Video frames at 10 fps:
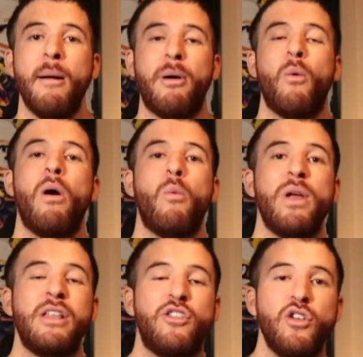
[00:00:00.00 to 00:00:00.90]
But when
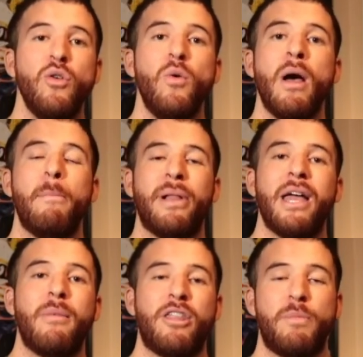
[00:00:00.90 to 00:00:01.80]
we do
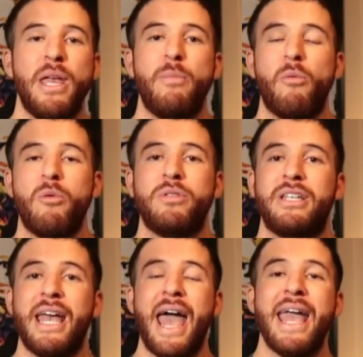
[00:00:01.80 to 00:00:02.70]
blame other people, when we
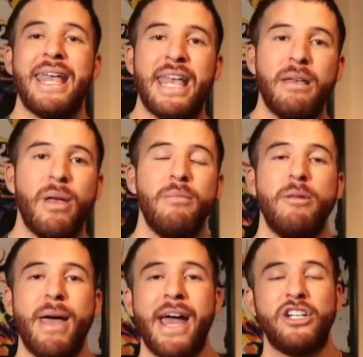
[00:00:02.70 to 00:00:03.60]
say, hey, he made me
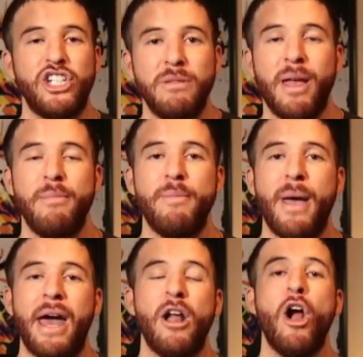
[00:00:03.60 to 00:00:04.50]
mad, she made me
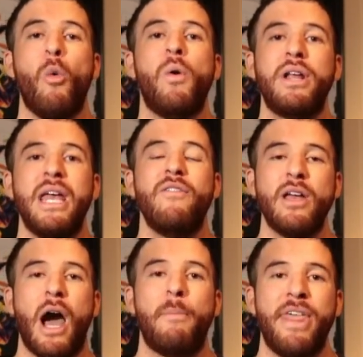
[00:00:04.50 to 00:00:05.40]
mad, we're
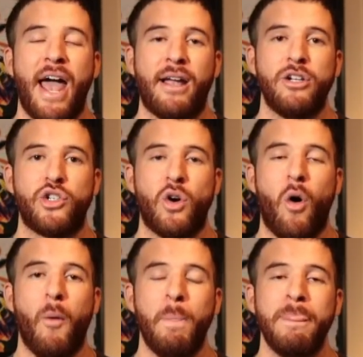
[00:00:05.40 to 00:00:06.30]
giving up that
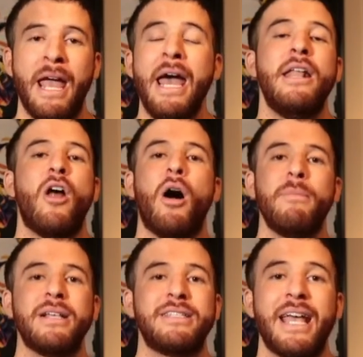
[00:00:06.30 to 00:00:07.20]
control. Now, I'm
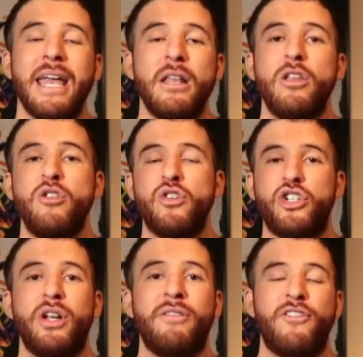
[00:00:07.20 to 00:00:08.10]
not saying you
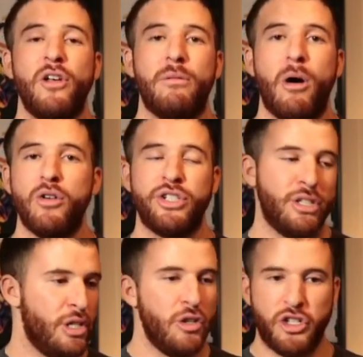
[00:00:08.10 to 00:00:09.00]
shouldn't feel
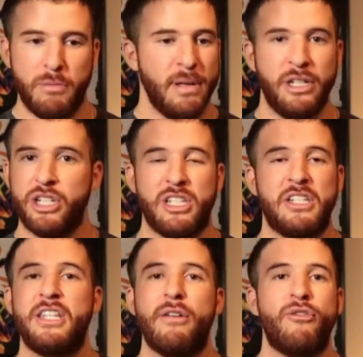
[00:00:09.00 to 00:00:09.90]
emotions and you should be just a
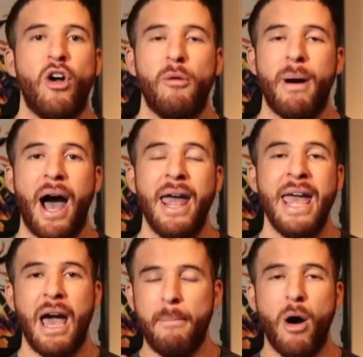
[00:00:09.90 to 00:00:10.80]
stiff robot,
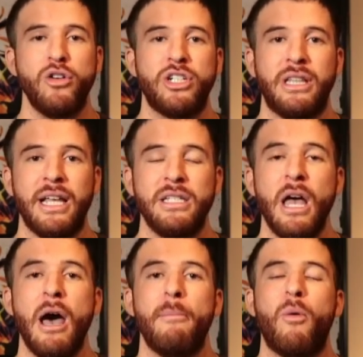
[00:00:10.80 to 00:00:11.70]
emotionless,
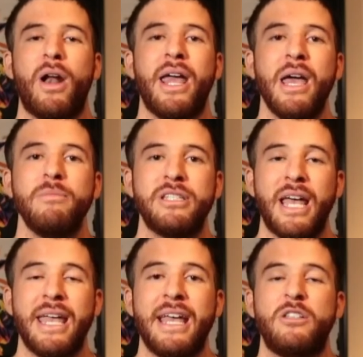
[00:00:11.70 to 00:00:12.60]
but what I am
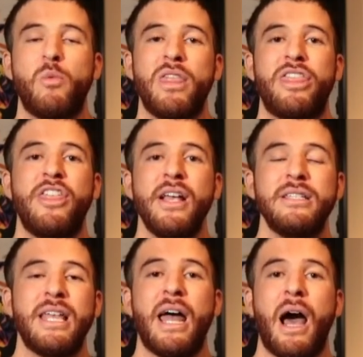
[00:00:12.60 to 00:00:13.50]
saying is when
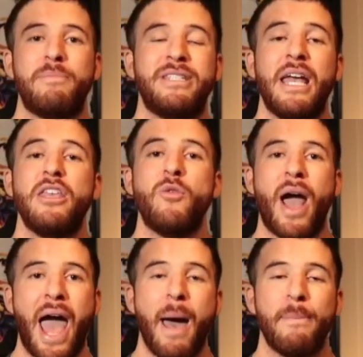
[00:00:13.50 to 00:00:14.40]
things that upset you
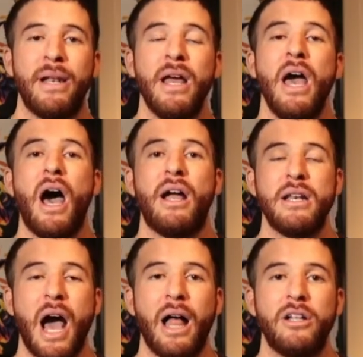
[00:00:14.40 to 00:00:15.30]
happen,
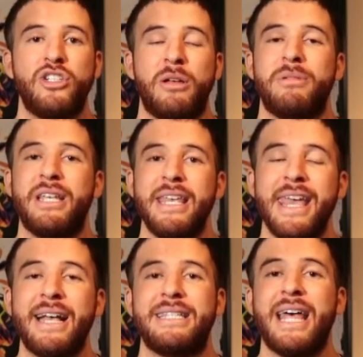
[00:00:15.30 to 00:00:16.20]
acknowledge them. Say,
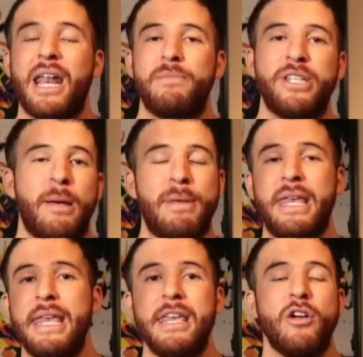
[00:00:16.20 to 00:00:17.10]
yes, that upset me.
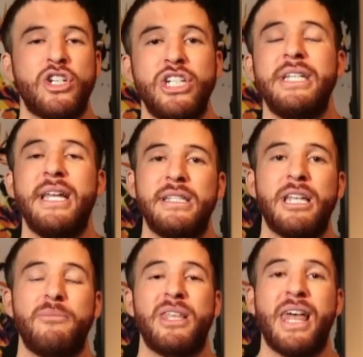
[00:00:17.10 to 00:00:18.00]
He or she did
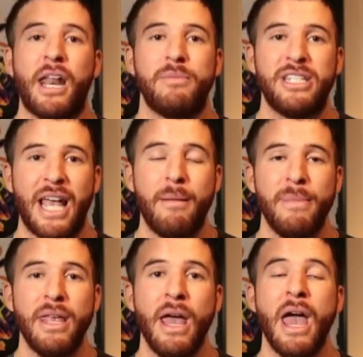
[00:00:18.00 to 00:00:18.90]
something that upset
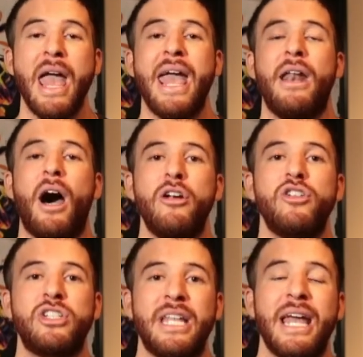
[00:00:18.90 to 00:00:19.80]
me, and
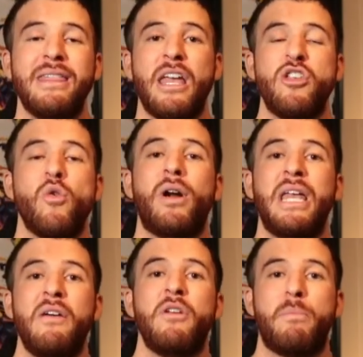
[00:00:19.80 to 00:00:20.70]
understand that you're
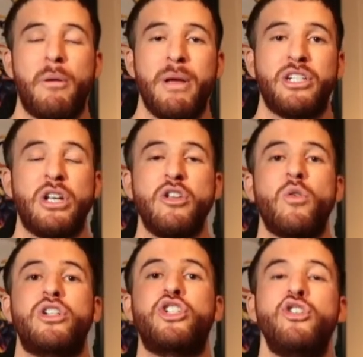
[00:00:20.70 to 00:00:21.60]
giving permission.
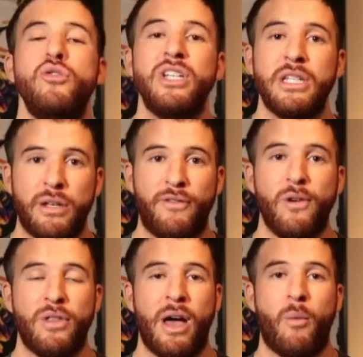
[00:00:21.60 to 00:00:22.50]
You're choosing to
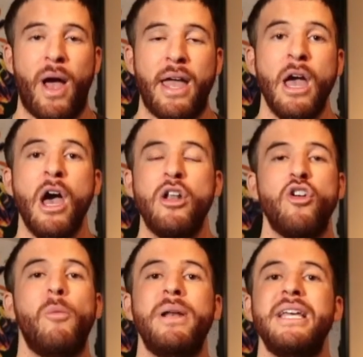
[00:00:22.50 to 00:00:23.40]
feel that way.
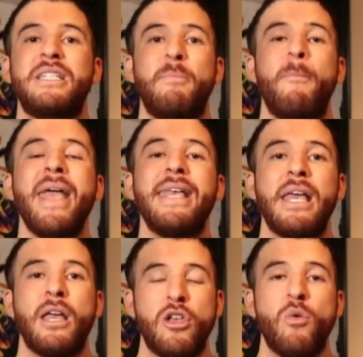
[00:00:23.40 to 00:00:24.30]
Nobody is
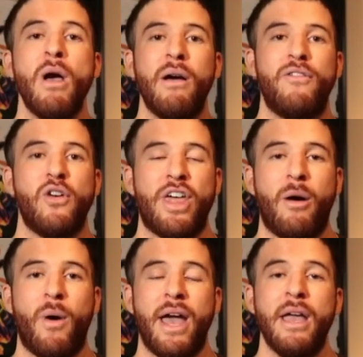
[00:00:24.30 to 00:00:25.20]
making you feel
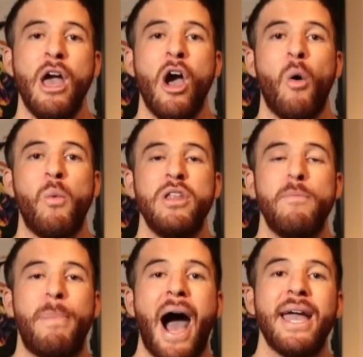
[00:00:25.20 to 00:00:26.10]
that way. When you
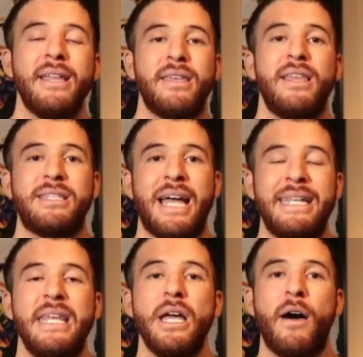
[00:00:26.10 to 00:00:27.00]
buy into this
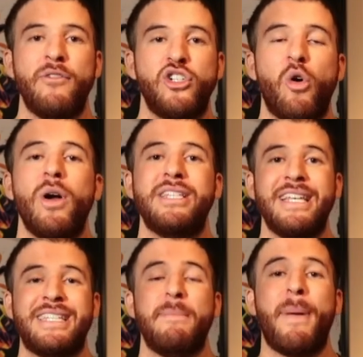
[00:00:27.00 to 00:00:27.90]
idea of choice,
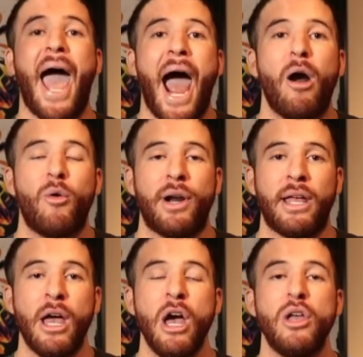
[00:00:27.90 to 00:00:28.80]
it's
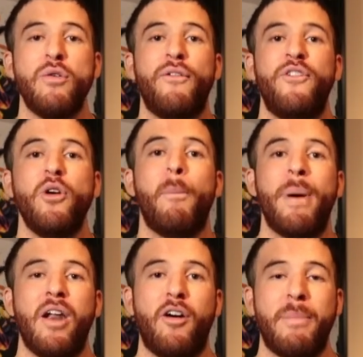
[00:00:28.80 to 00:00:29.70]
empowering. You feel
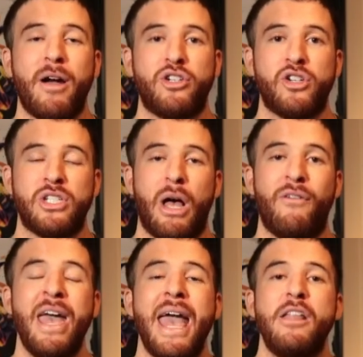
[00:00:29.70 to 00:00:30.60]
better about
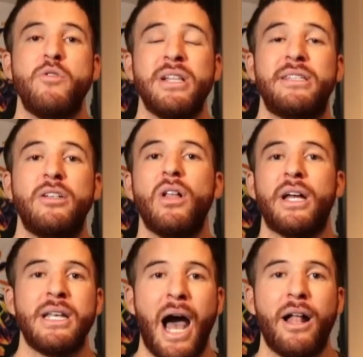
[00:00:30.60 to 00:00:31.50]
yourself, and you can still
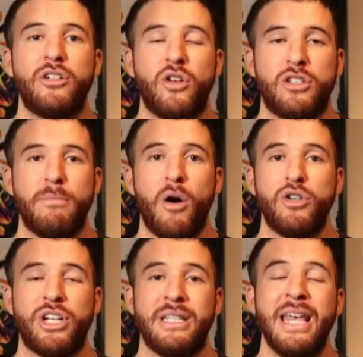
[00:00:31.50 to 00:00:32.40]
acknowledge those
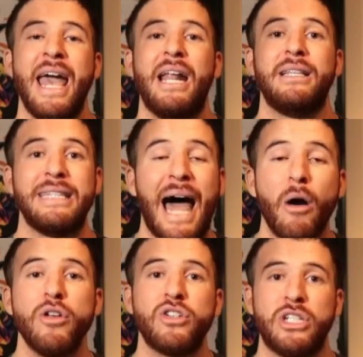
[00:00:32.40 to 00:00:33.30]
emotions and allow
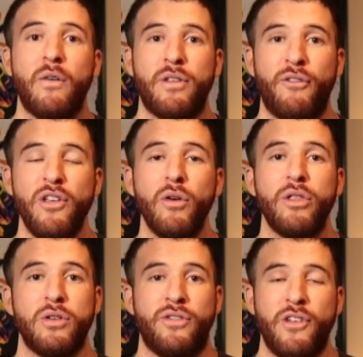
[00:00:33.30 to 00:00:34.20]
yourself to feel
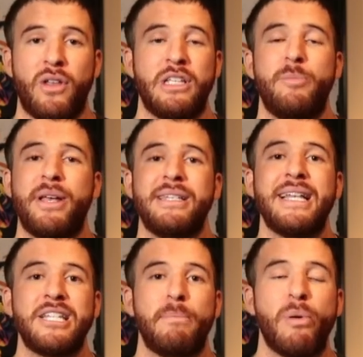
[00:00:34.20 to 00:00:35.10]
those feelings because
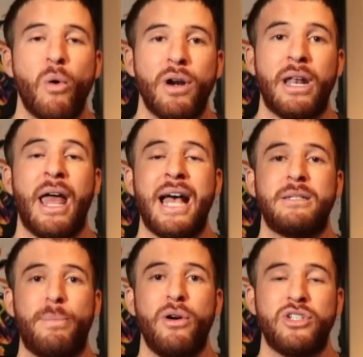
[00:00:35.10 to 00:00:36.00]
that's important as
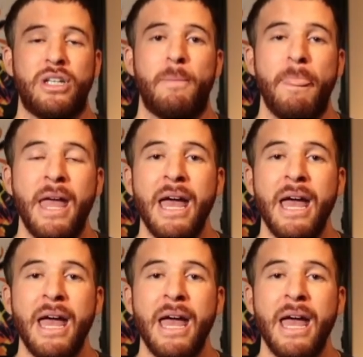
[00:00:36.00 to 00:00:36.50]
a person.